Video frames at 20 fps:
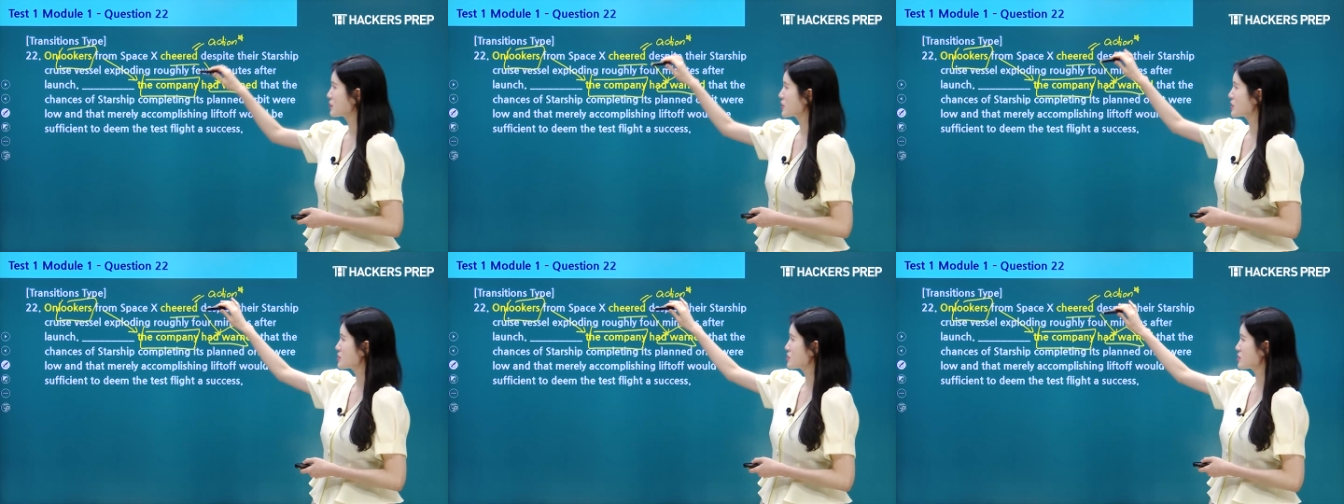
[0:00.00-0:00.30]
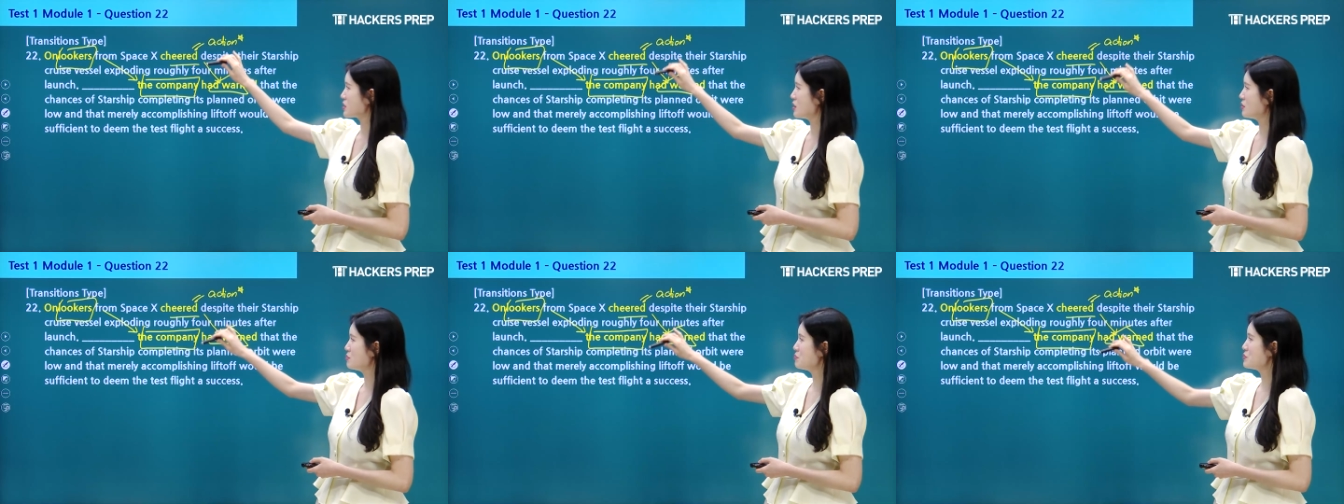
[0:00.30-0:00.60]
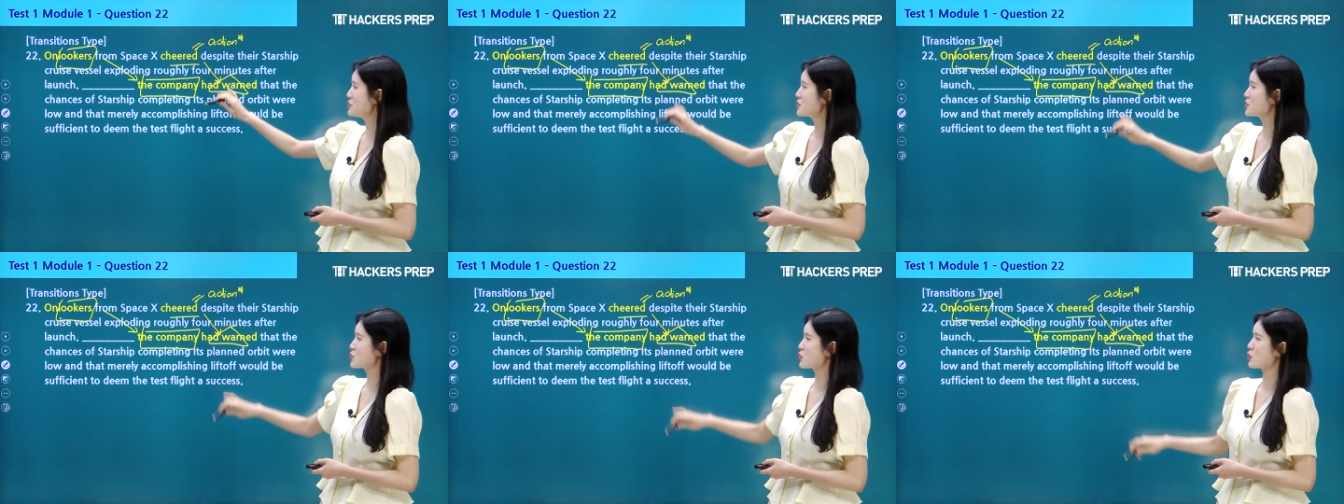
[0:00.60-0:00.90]

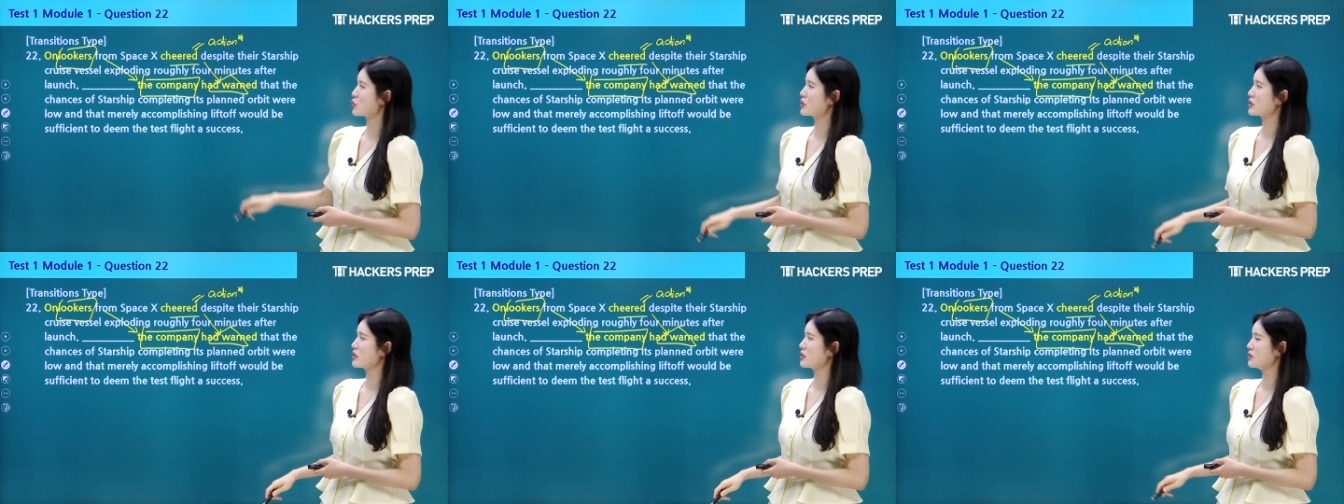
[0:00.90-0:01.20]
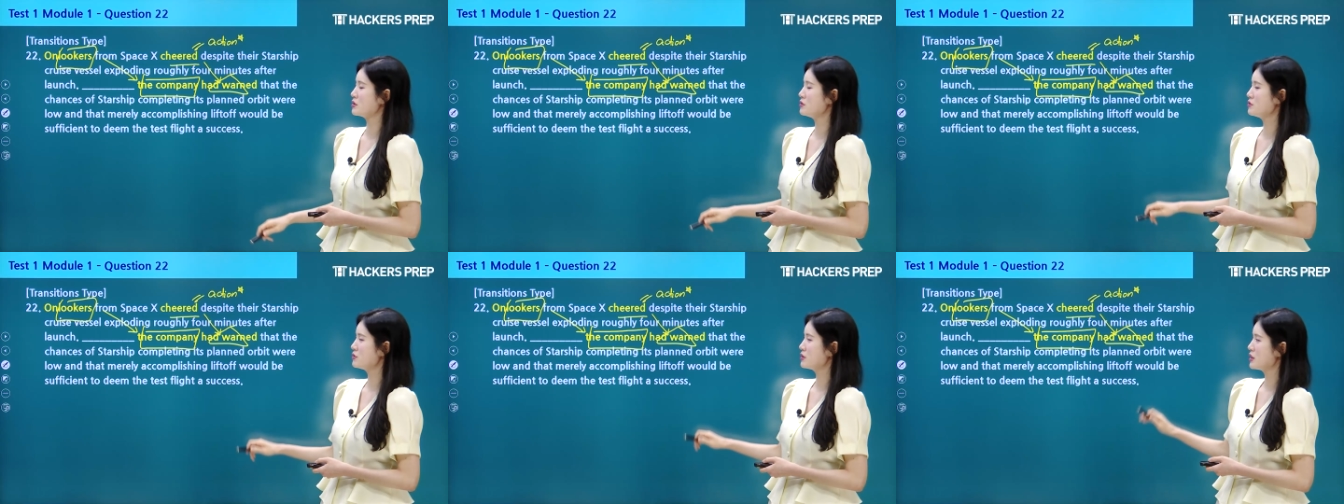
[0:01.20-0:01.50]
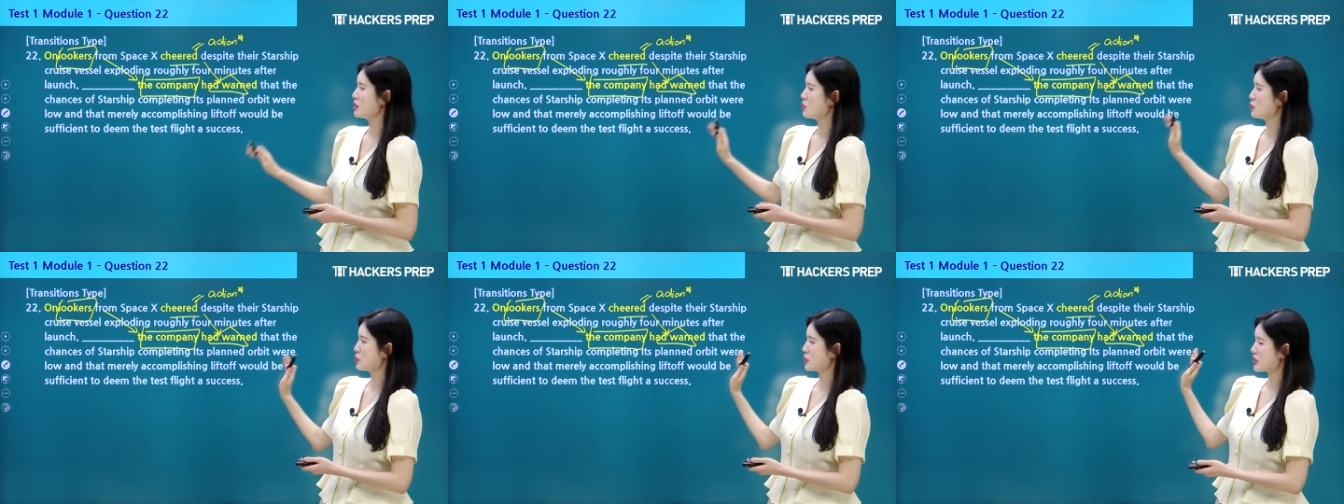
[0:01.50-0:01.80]
some sort of
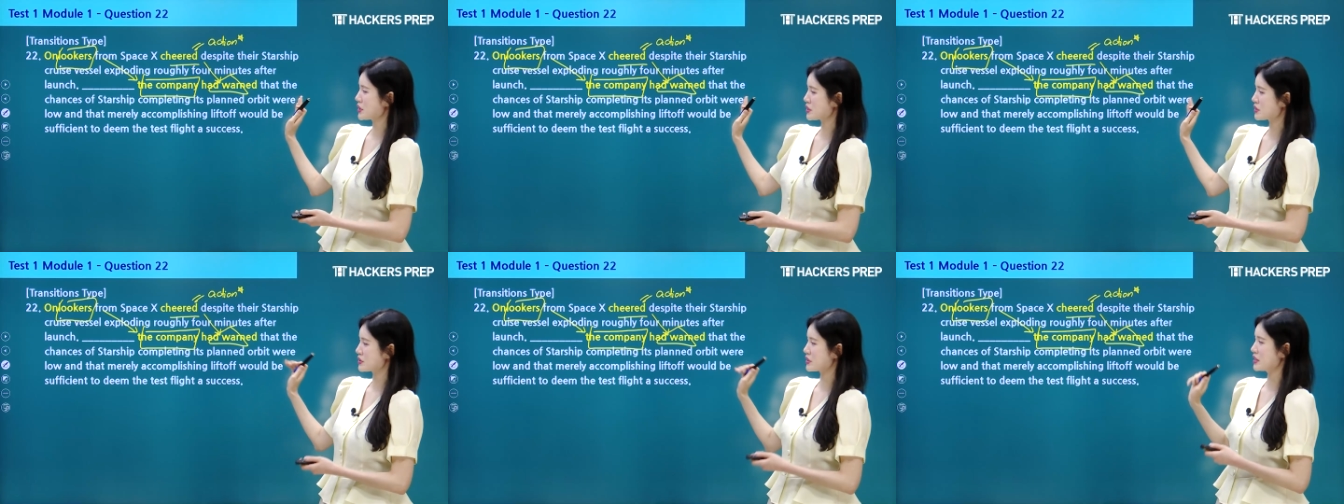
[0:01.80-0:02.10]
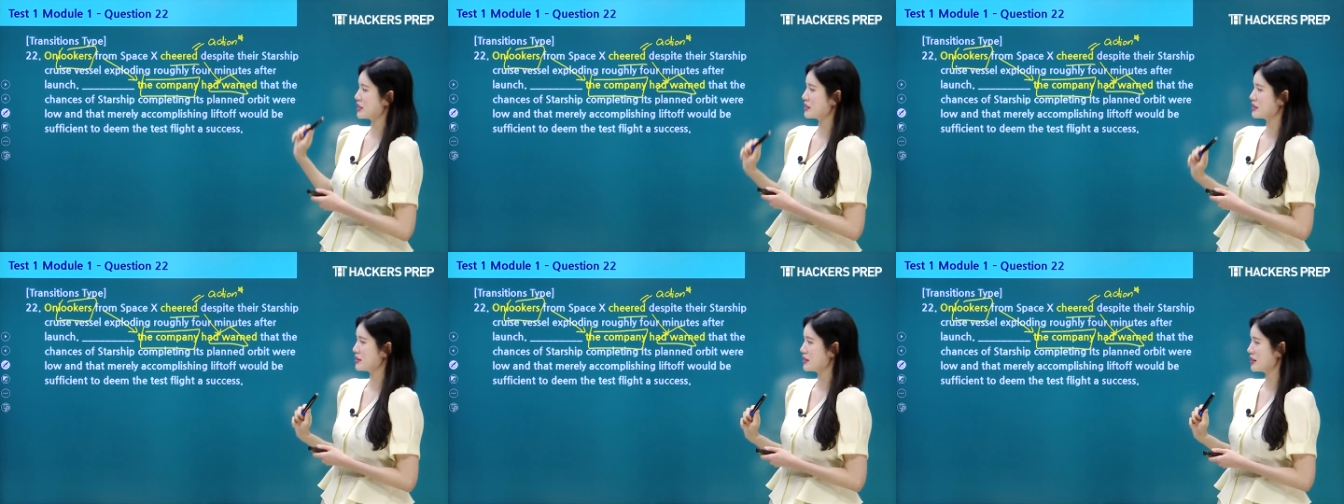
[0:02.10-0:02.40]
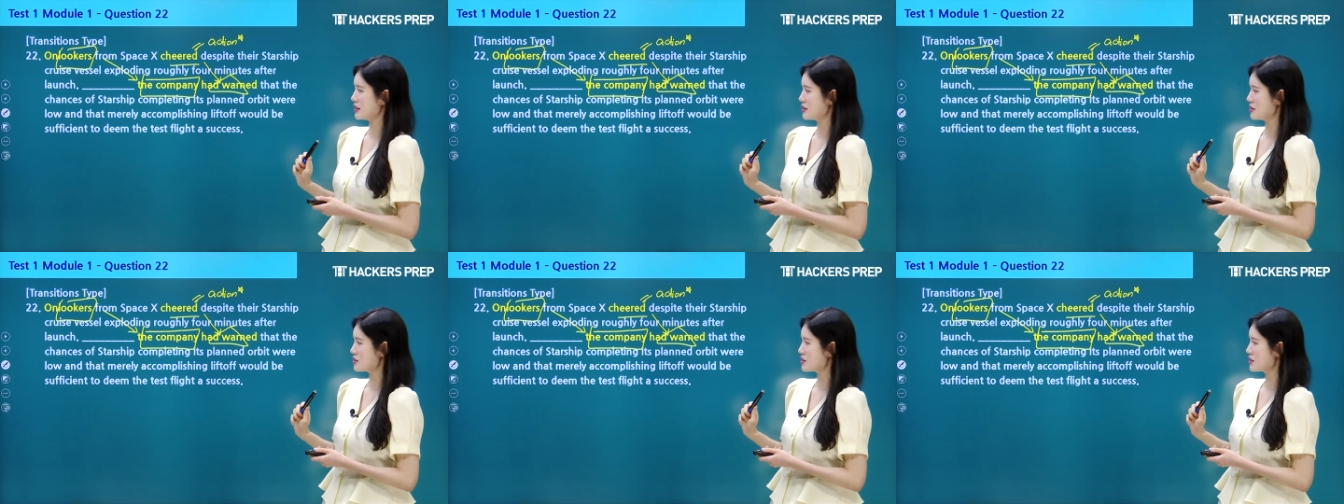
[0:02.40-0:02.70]
period
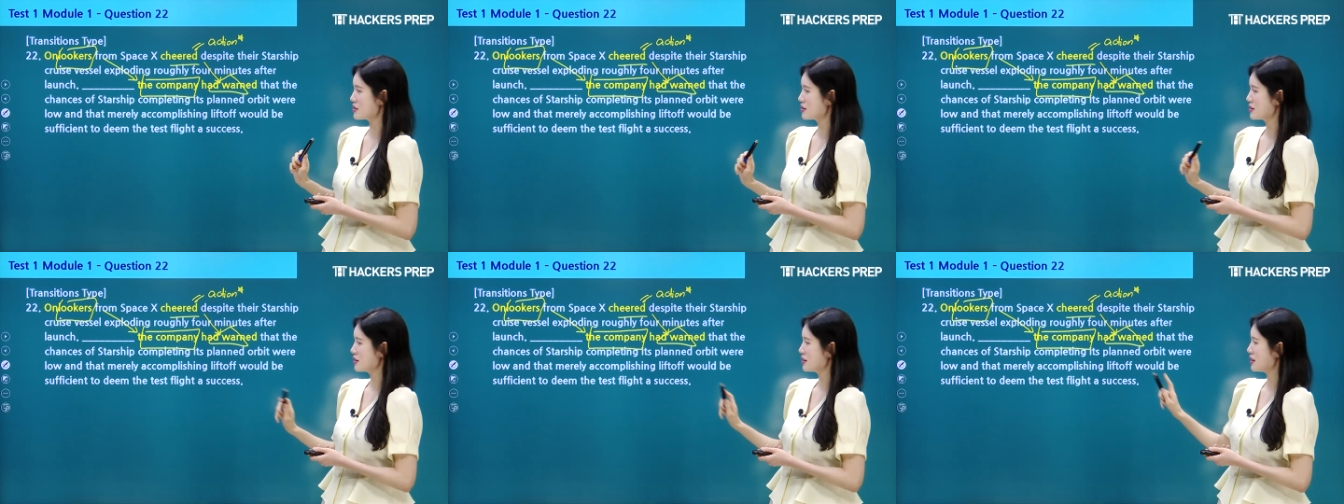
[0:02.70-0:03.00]
hint.